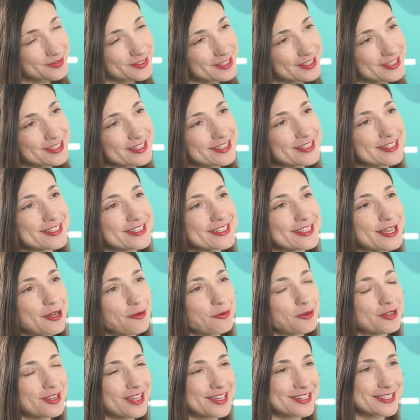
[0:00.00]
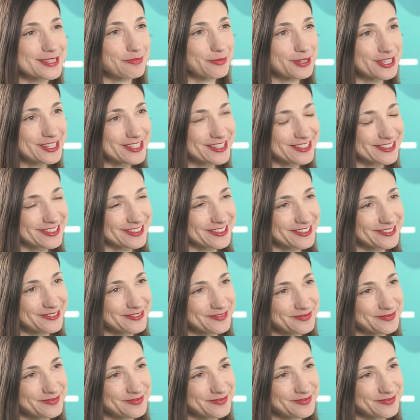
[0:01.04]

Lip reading: since our last meeting.